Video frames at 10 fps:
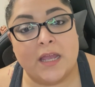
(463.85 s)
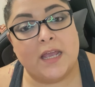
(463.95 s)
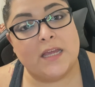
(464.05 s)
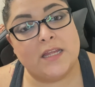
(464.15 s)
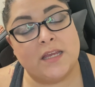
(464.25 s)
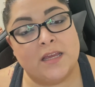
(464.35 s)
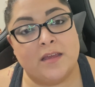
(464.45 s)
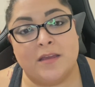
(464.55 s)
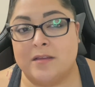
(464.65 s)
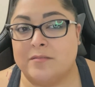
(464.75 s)

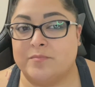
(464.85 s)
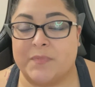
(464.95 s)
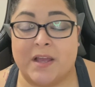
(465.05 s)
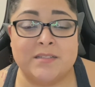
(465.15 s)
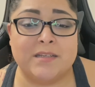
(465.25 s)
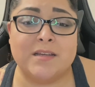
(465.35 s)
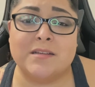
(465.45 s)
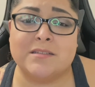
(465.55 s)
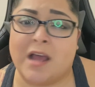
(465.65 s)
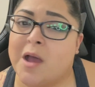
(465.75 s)
Any
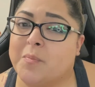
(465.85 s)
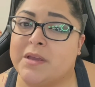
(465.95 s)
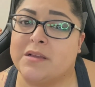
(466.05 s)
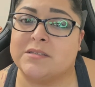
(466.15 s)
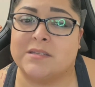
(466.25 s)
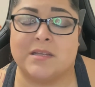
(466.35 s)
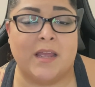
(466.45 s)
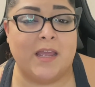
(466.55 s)
ideas, topics,